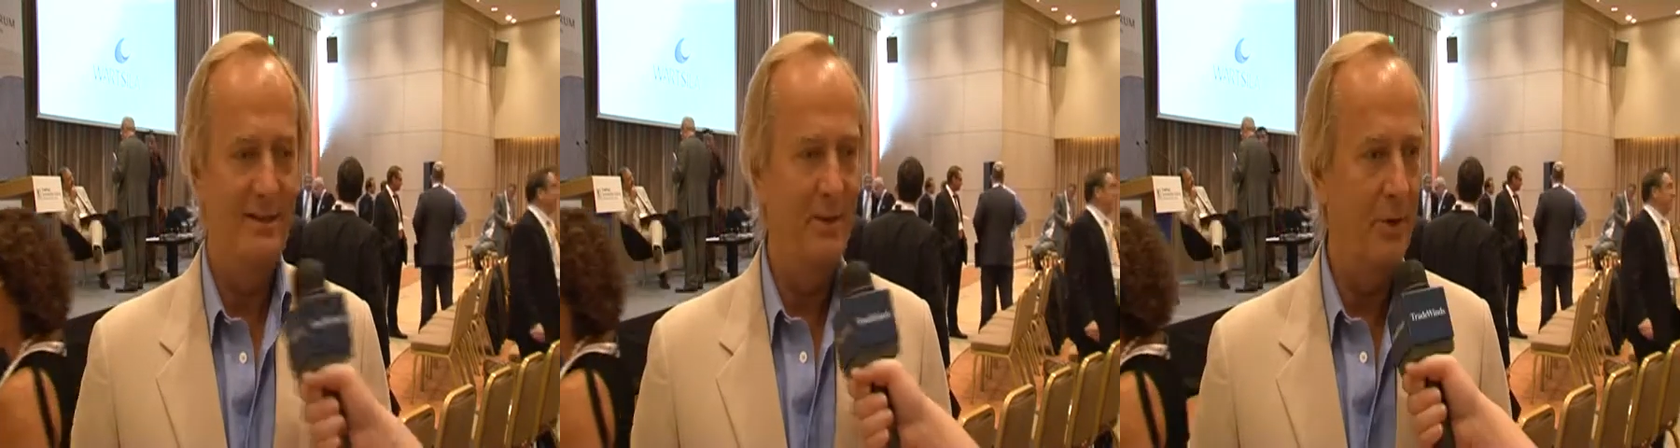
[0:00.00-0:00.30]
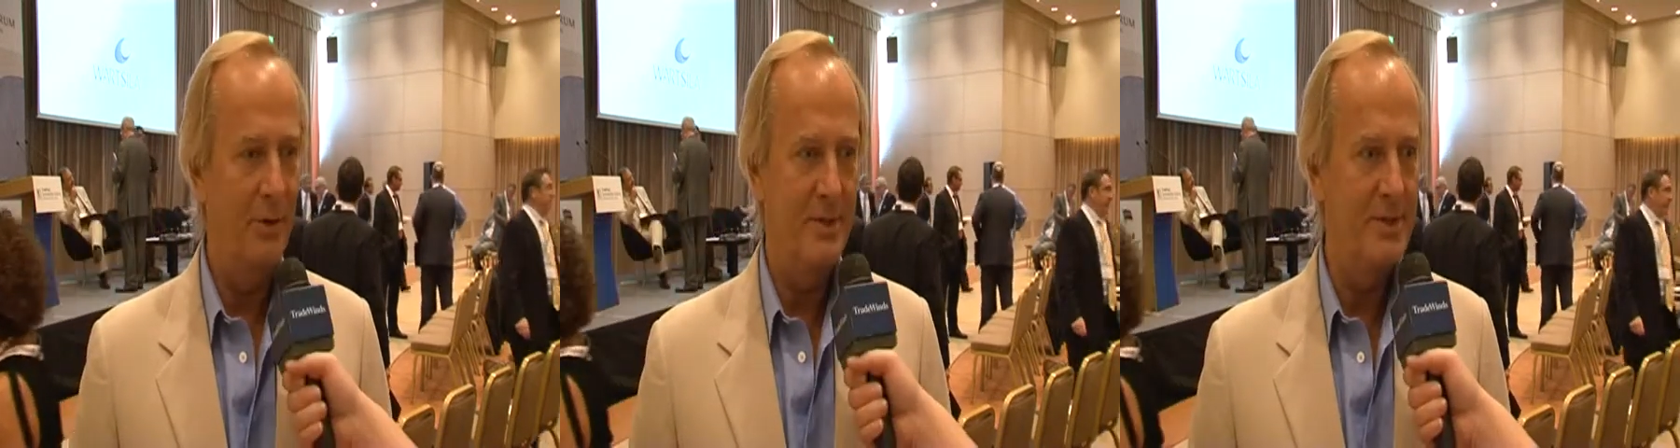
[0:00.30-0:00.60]
No,
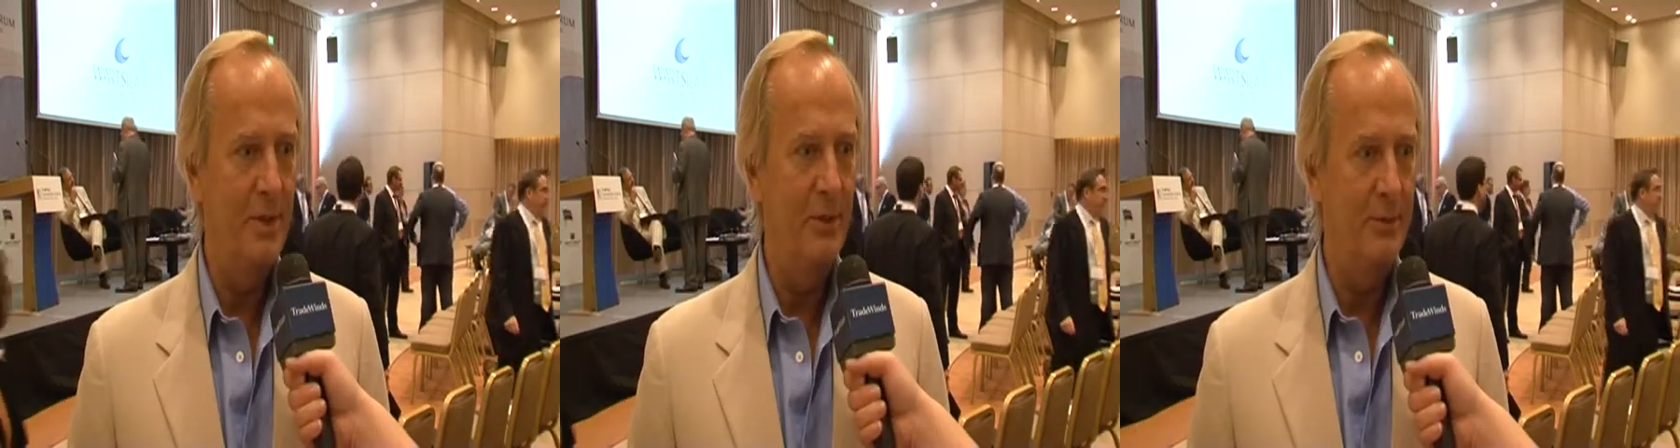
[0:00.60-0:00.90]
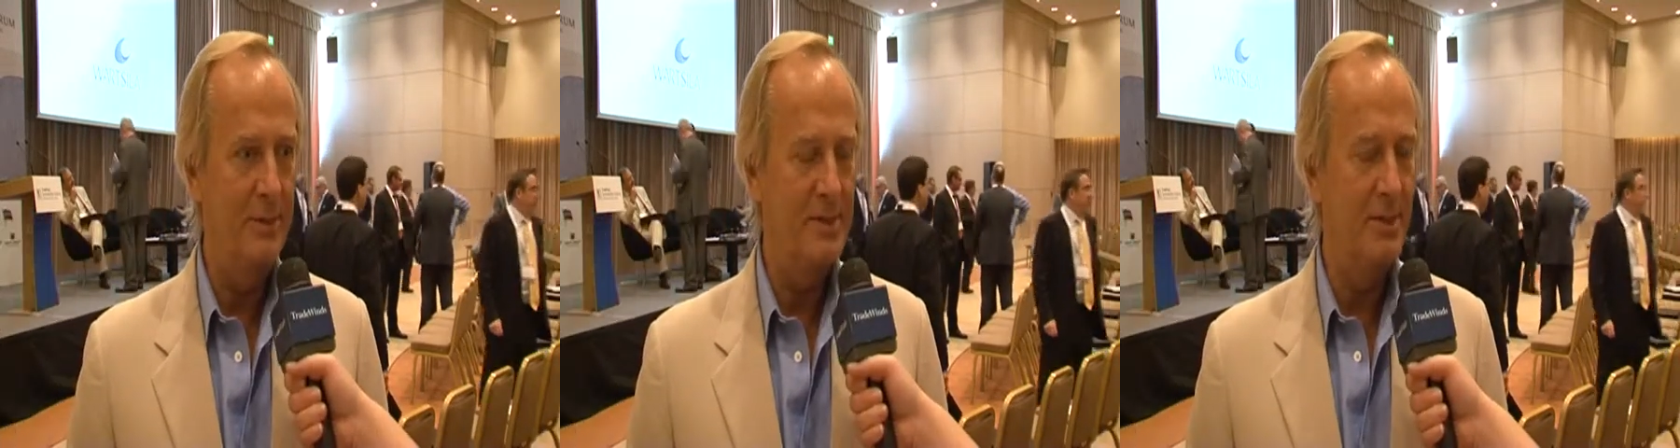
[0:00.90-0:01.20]
no, there's no,
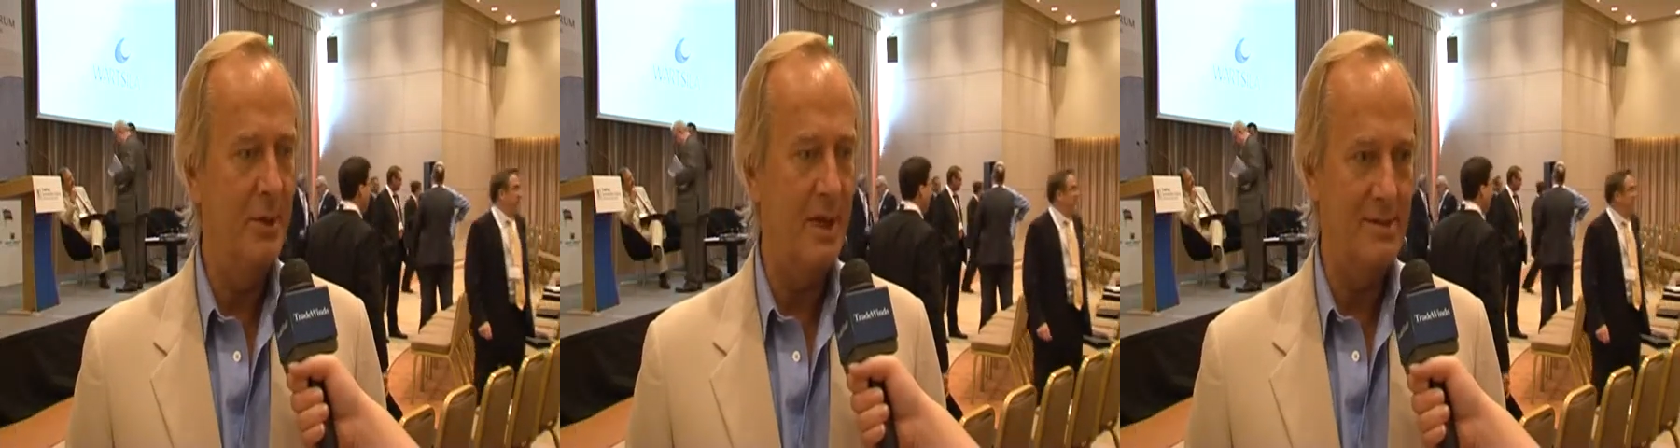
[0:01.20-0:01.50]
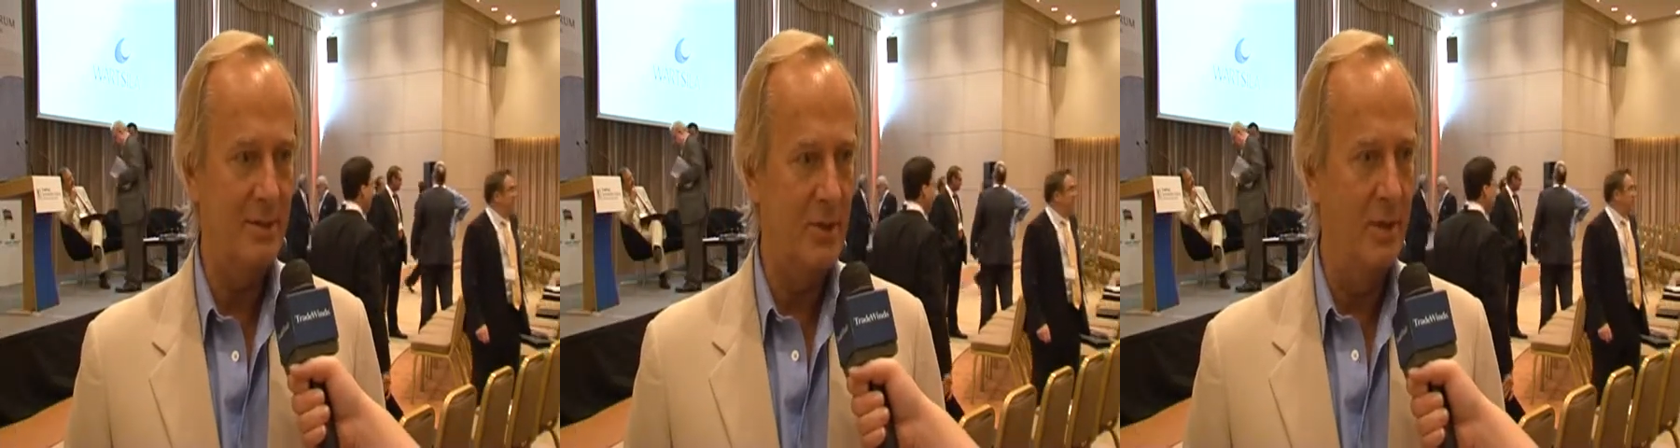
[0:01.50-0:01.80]
there's no
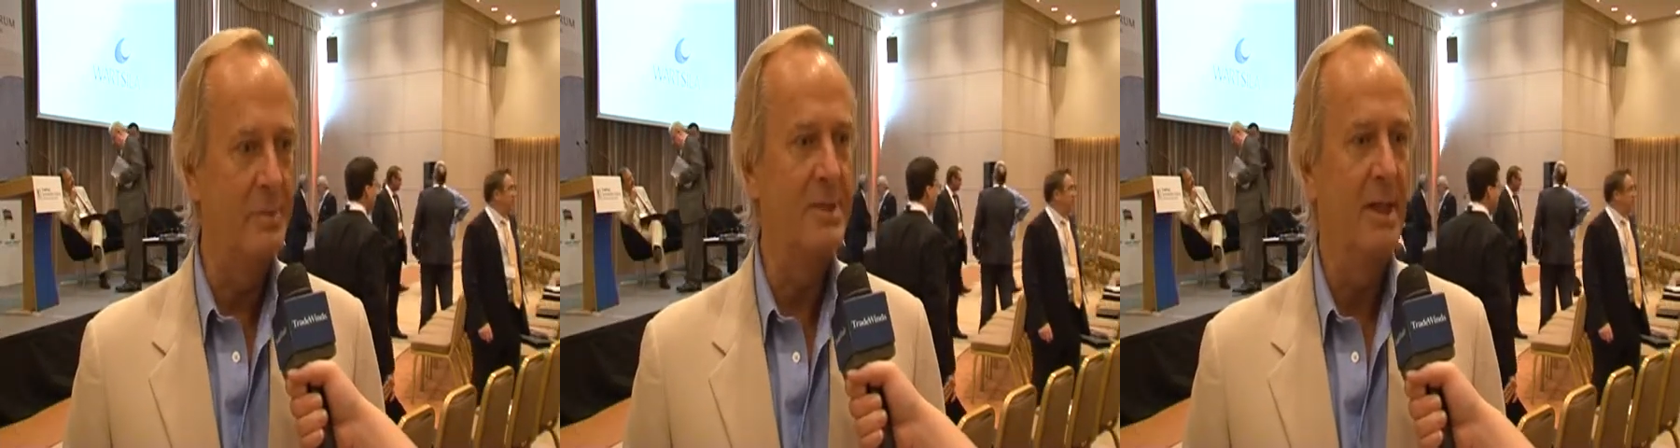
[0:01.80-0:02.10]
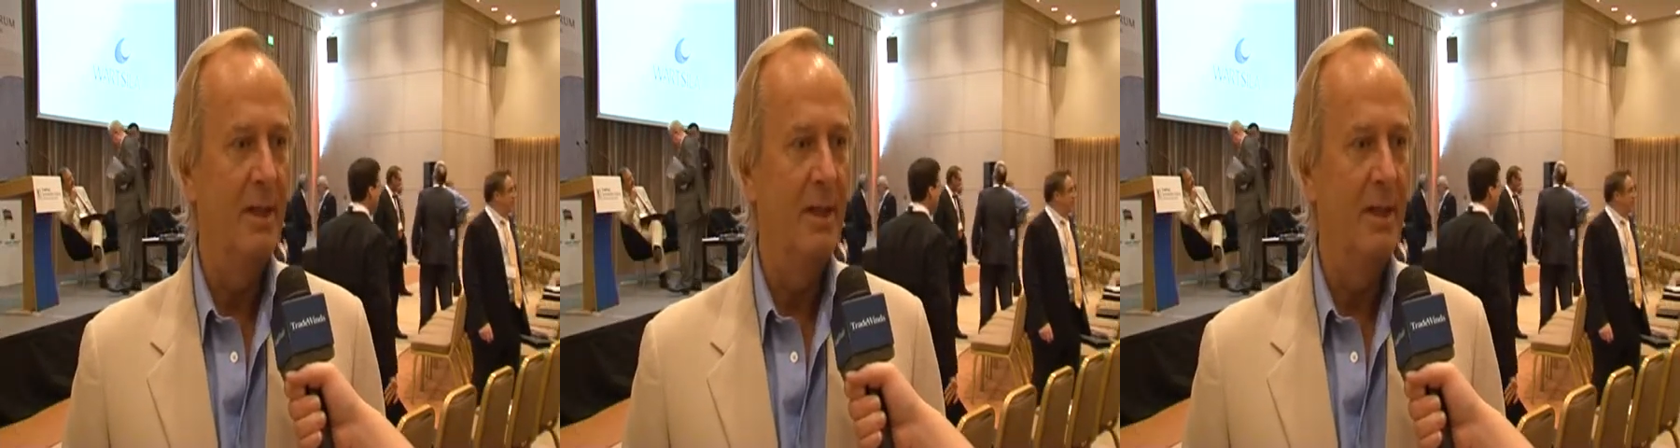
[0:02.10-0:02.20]
arrested ships.